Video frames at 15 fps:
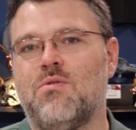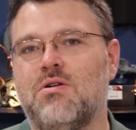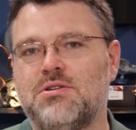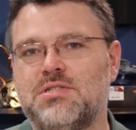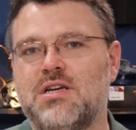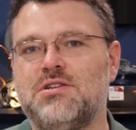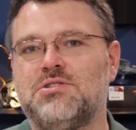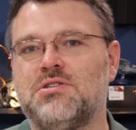
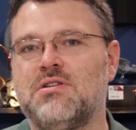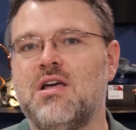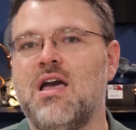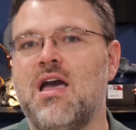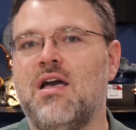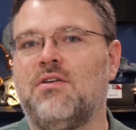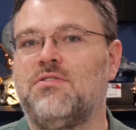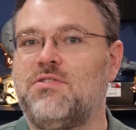workstation,
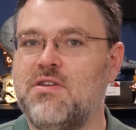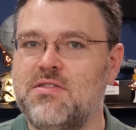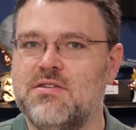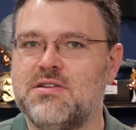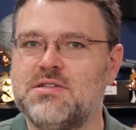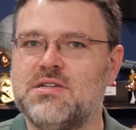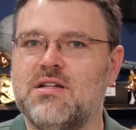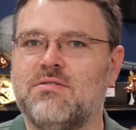see
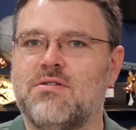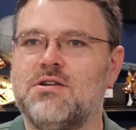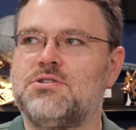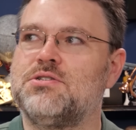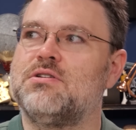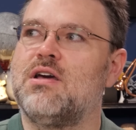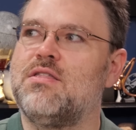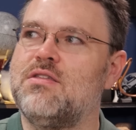the
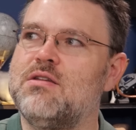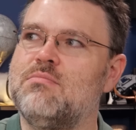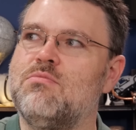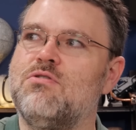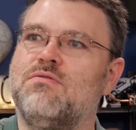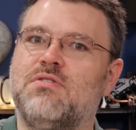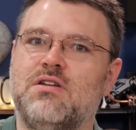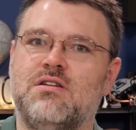acceleration, and then
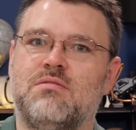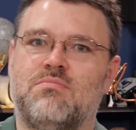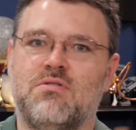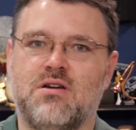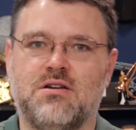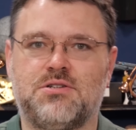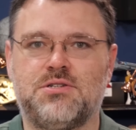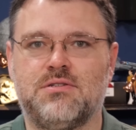move it into
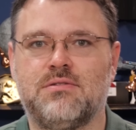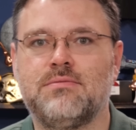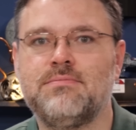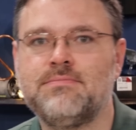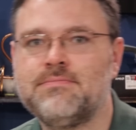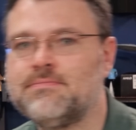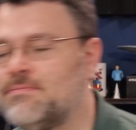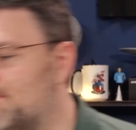production.
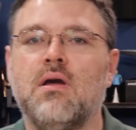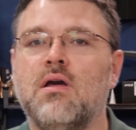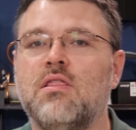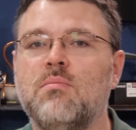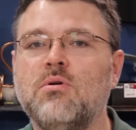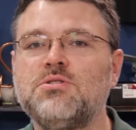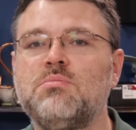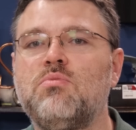
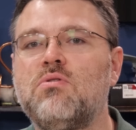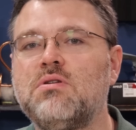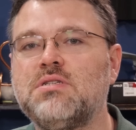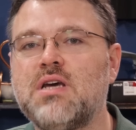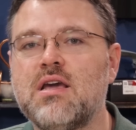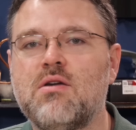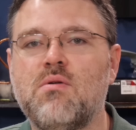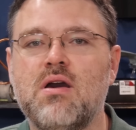The most important
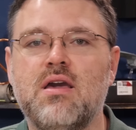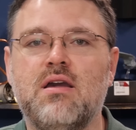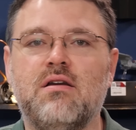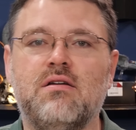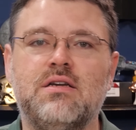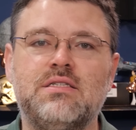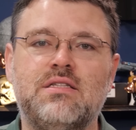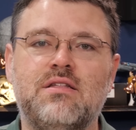takeaway
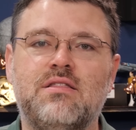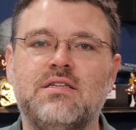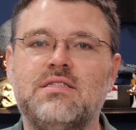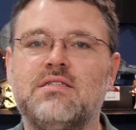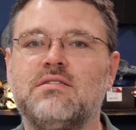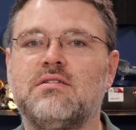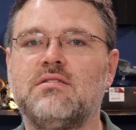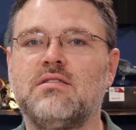here is that
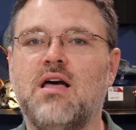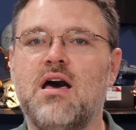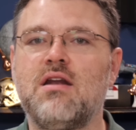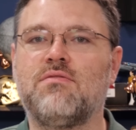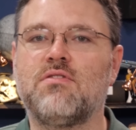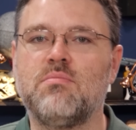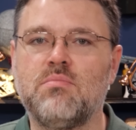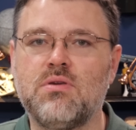this is a lot
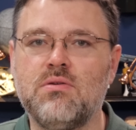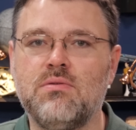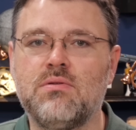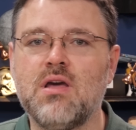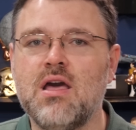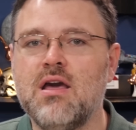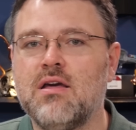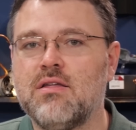of compute
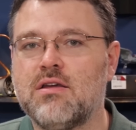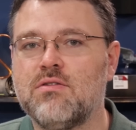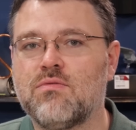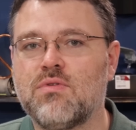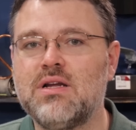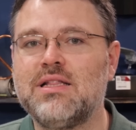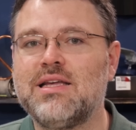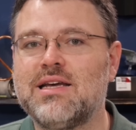that can
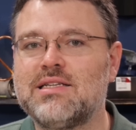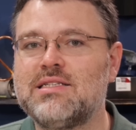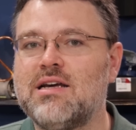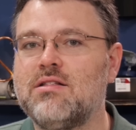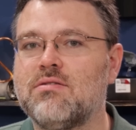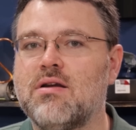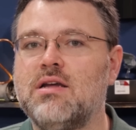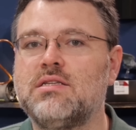really
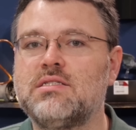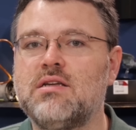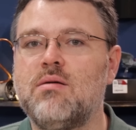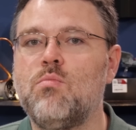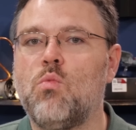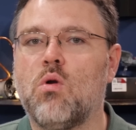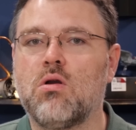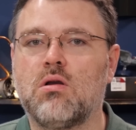accelerate
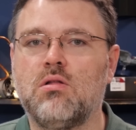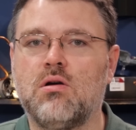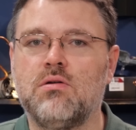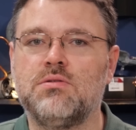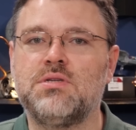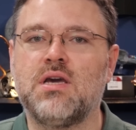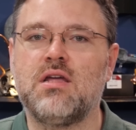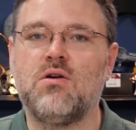some
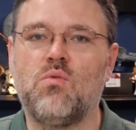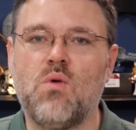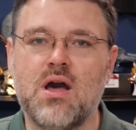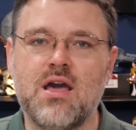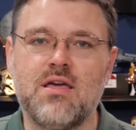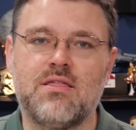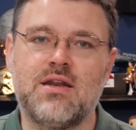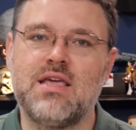workloads in a
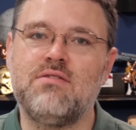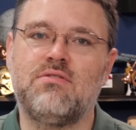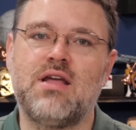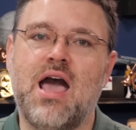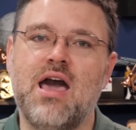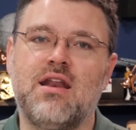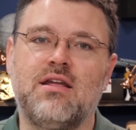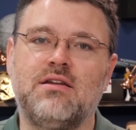way that even
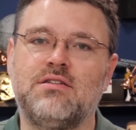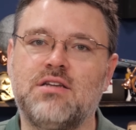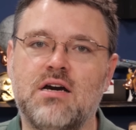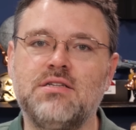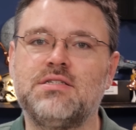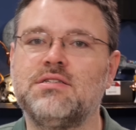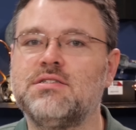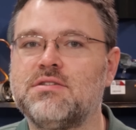adding
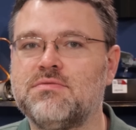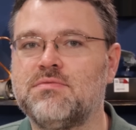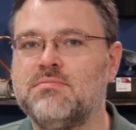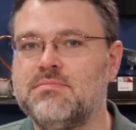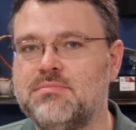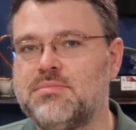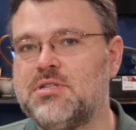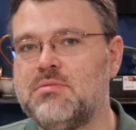dozens of
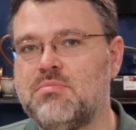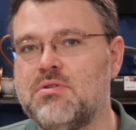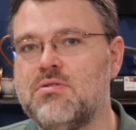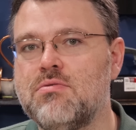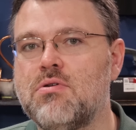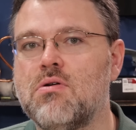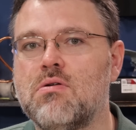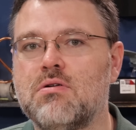
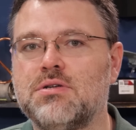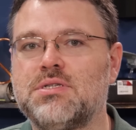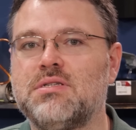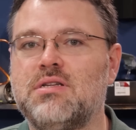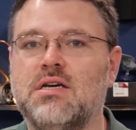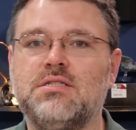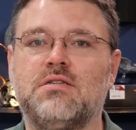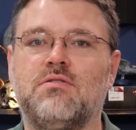CPU cores
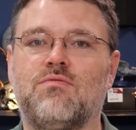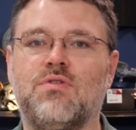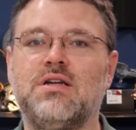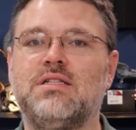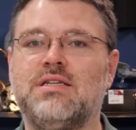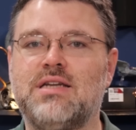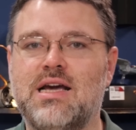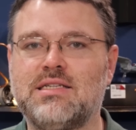doesn't
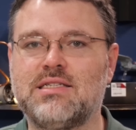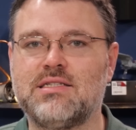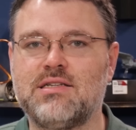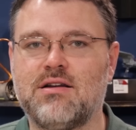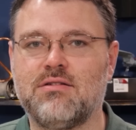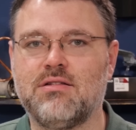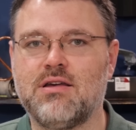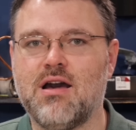really
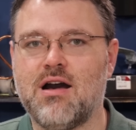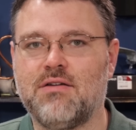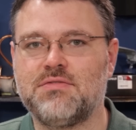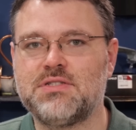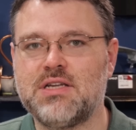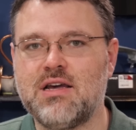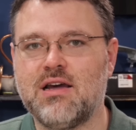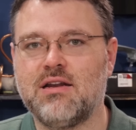necessarily
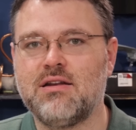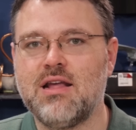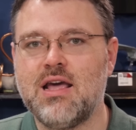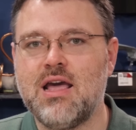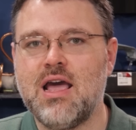offset.